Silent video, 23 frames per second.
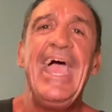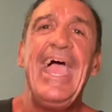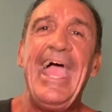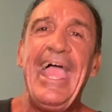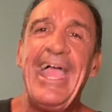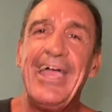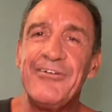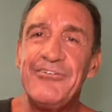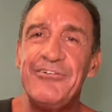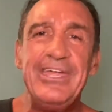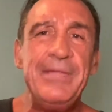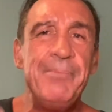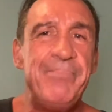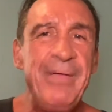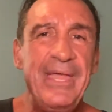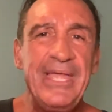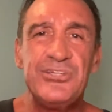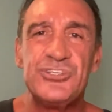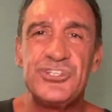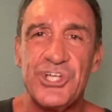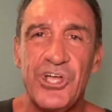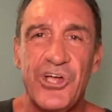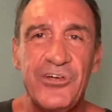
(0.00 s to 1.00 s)
Every
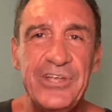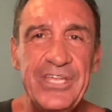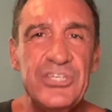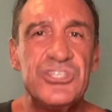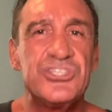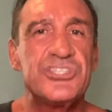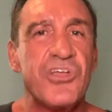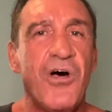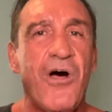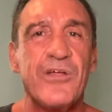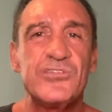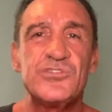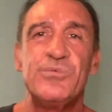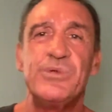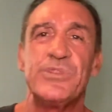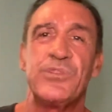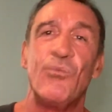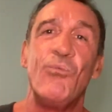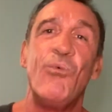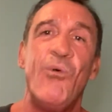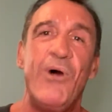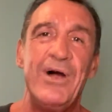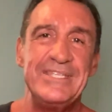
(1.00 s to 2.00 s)
big journey starts with
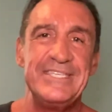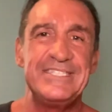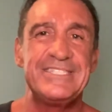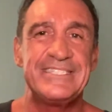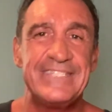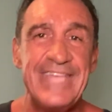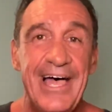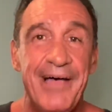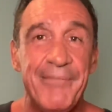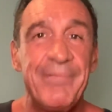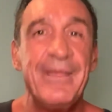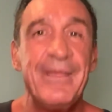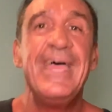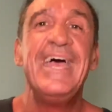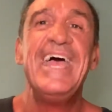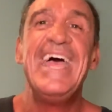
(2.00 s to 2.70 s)
one step.